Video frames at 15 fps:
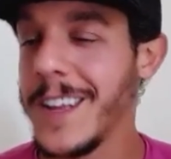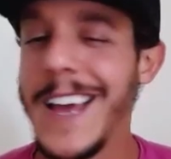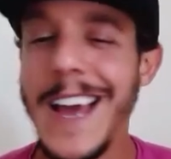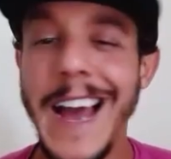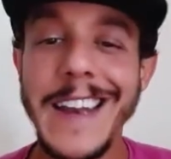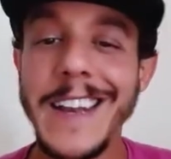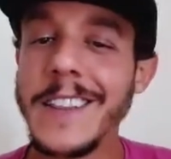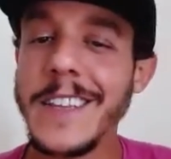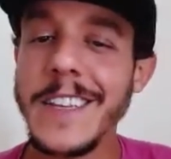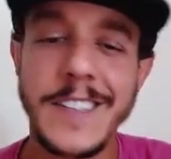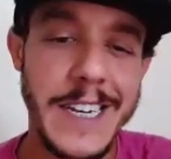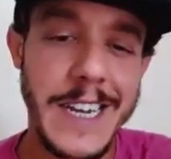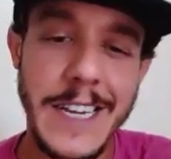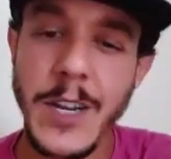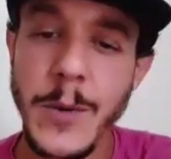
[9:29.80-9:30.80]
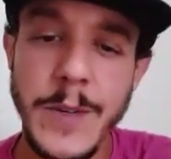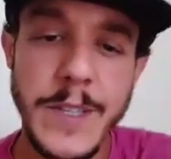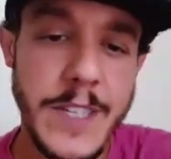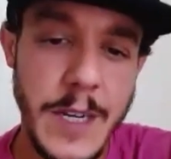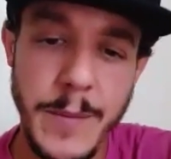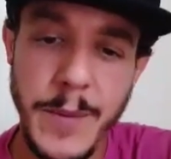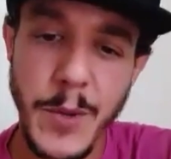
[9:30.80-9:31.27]
and listen, I know
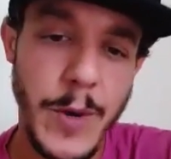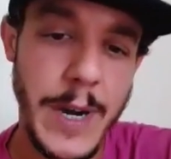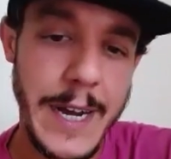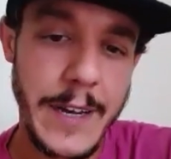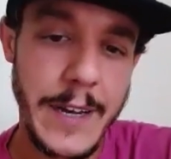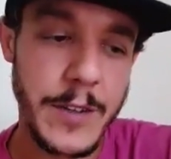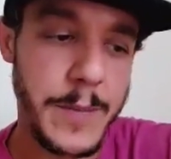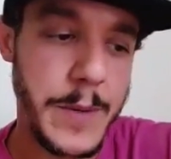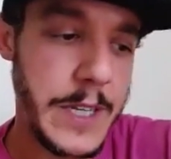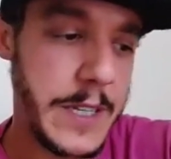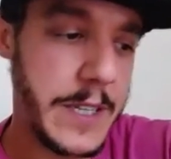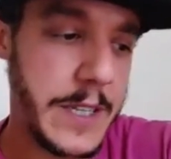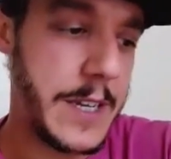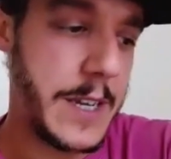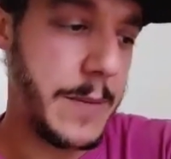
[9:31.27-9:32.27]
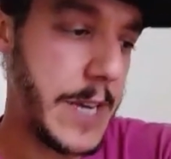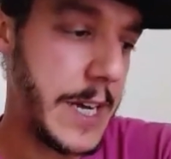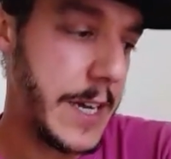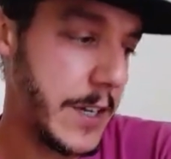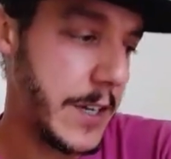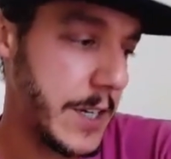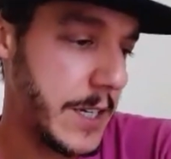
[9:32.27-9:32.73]
it's gonna be wild, but Kim and
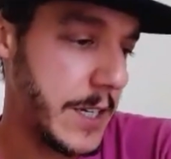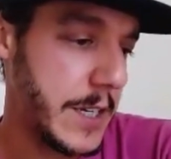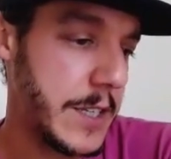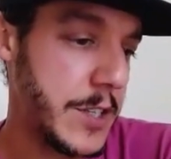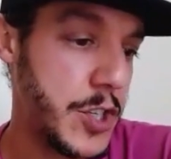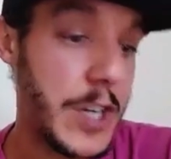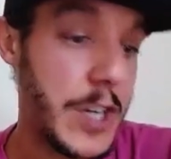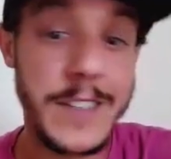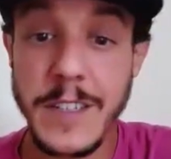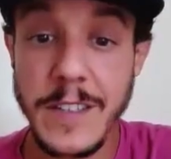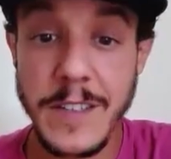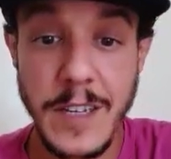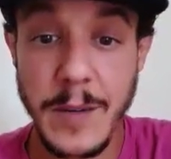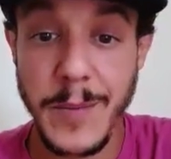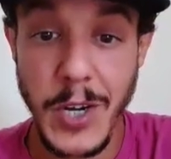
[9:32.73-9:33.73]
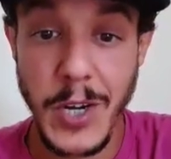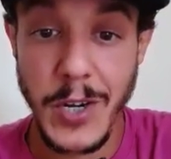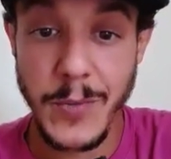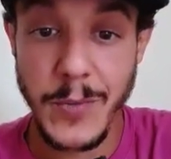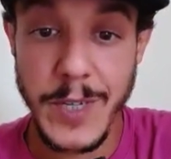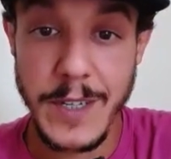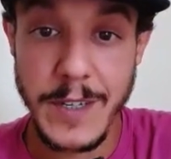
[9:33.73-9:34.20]
I Justin's gonna be on
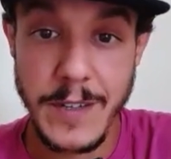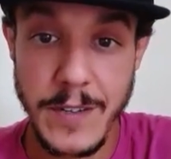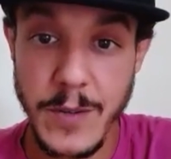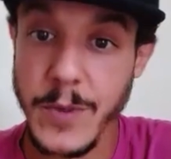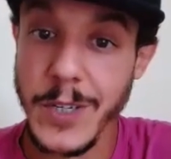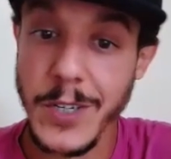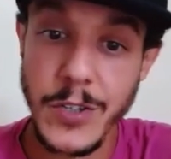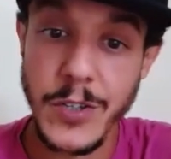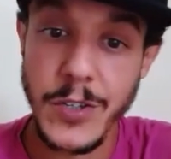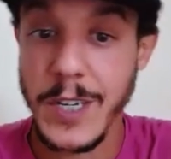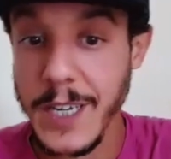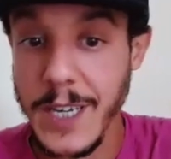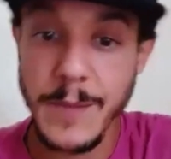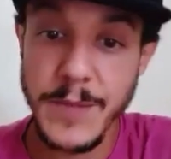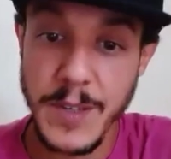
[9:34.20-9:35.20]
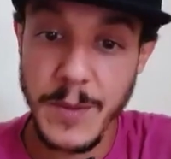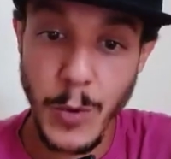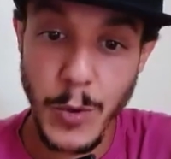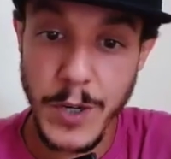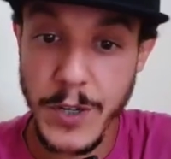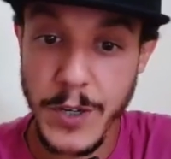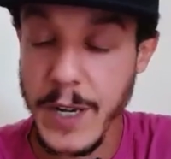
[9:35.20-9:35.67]
it with us, so we're gonna try to keep some
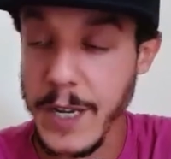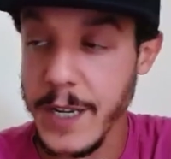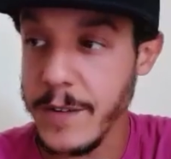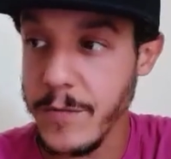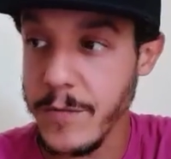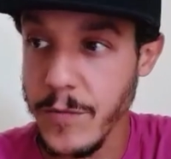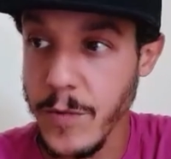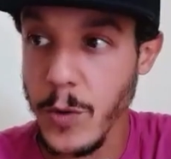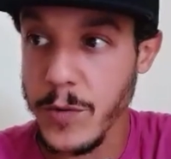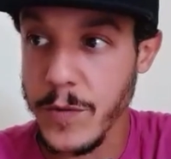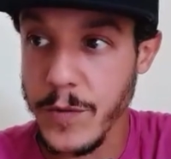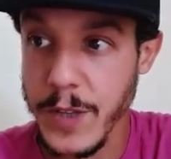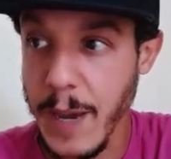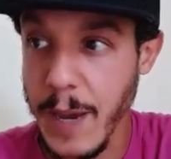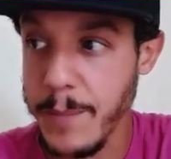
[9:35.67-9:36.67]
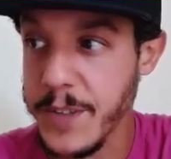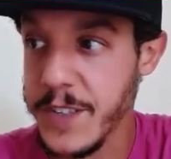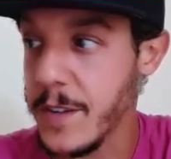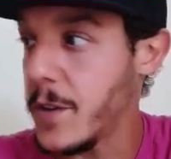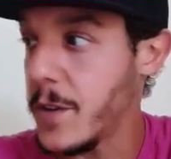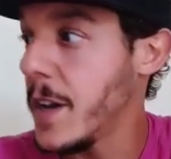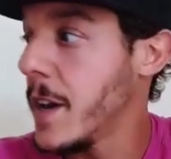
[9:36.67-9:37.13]
order and roll through the
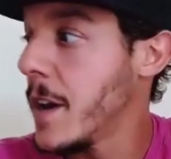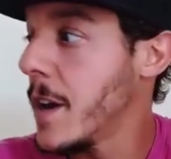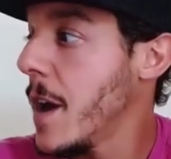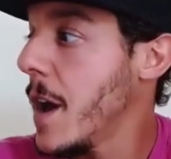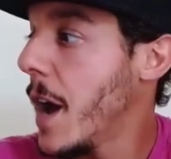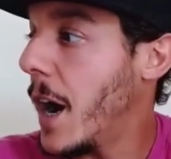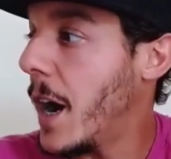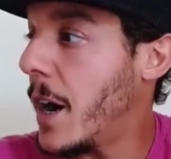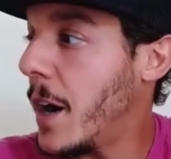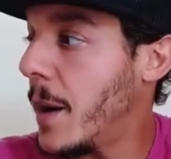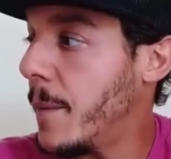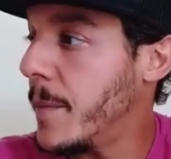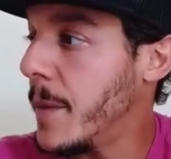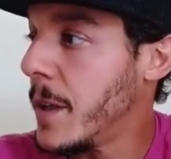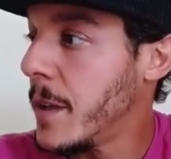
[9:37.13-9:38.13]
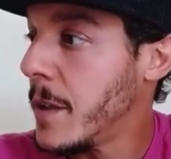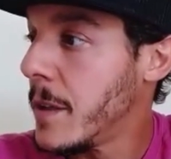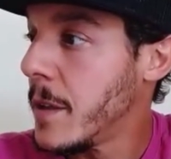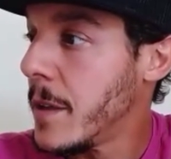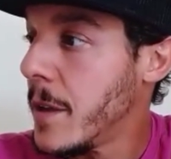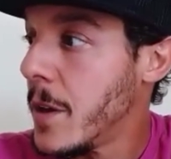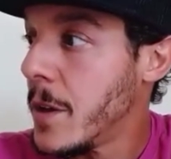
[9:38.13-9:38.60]
episode.
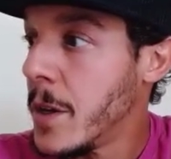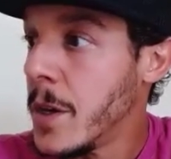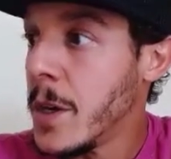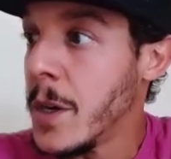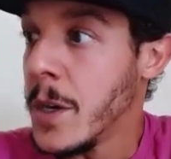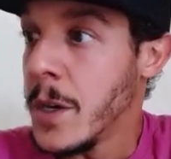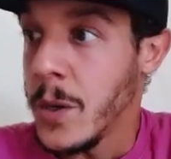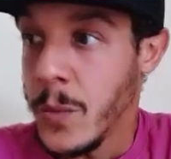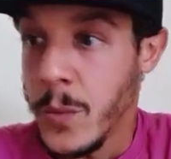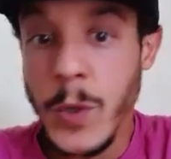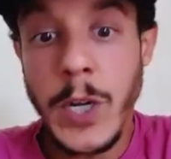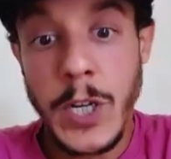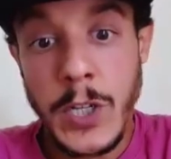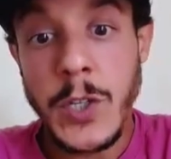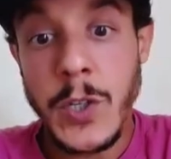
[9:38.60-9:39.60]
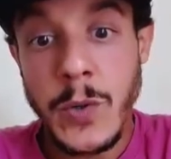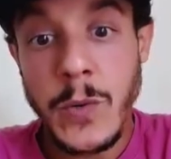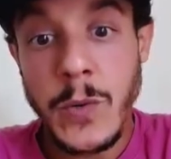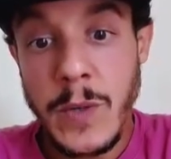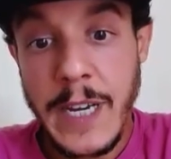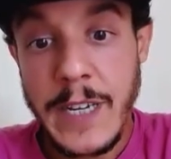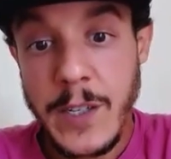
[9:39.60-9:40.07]
We're gonna
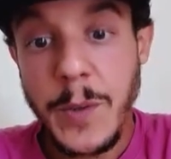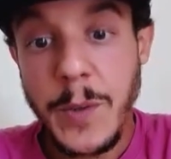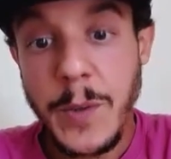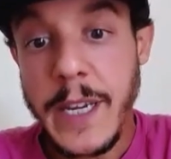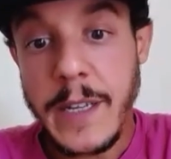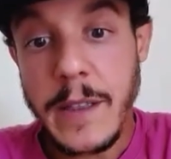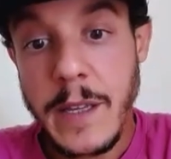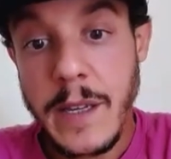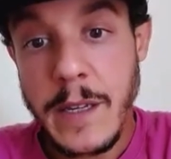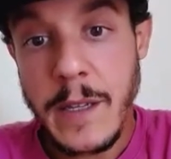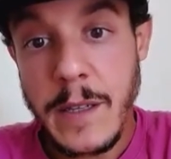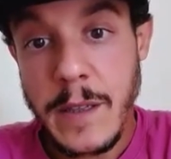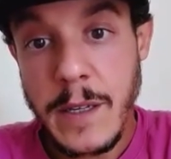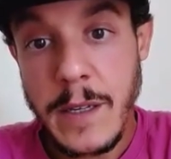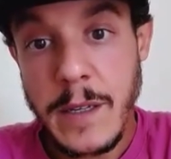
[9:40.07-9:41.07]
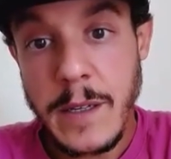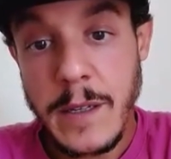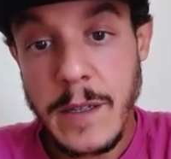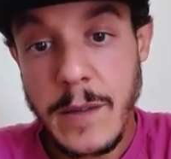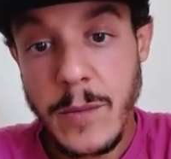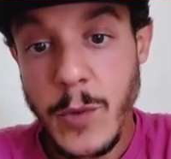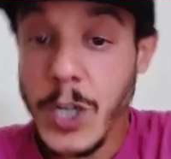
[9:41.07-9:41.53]
do next week.
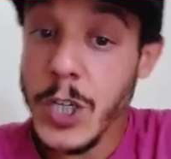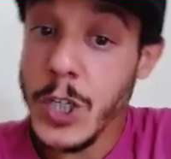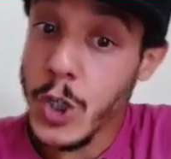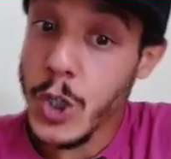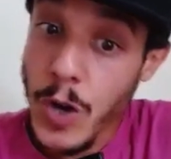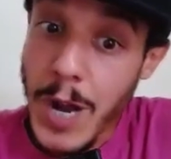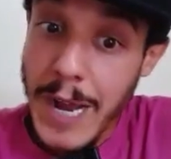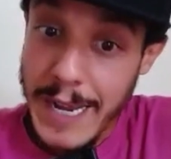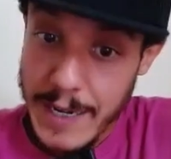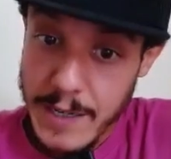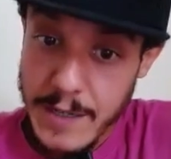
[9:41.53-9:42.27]
We're gonna try